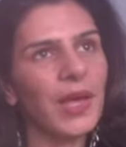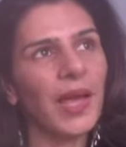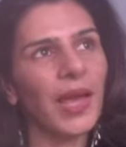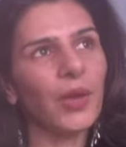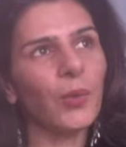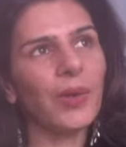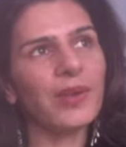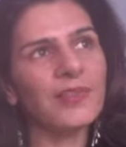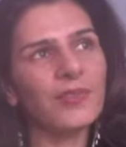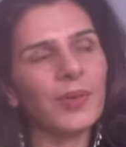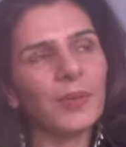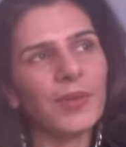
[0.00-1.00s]

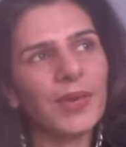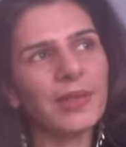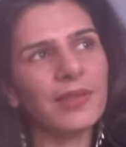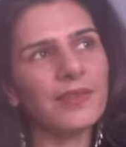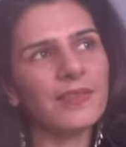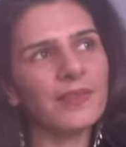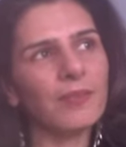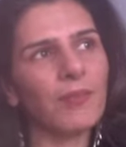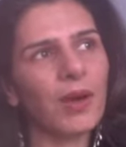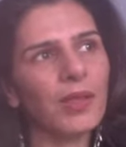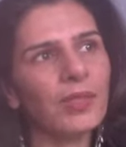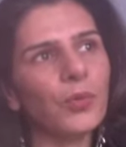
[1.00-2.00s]
Aquarians, we begin this
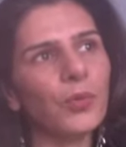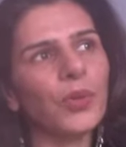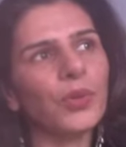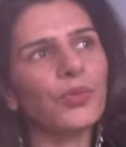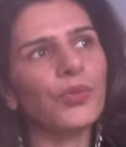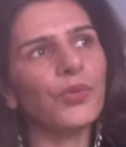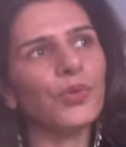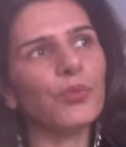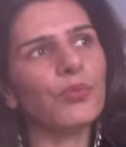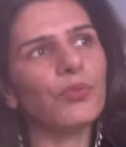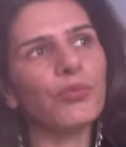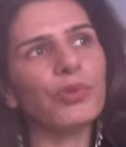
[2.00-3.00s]
month with a new
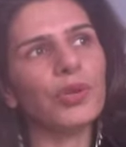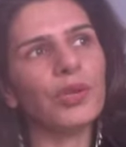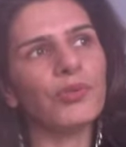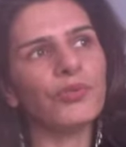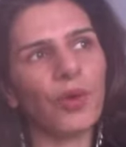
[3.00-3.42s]
moon in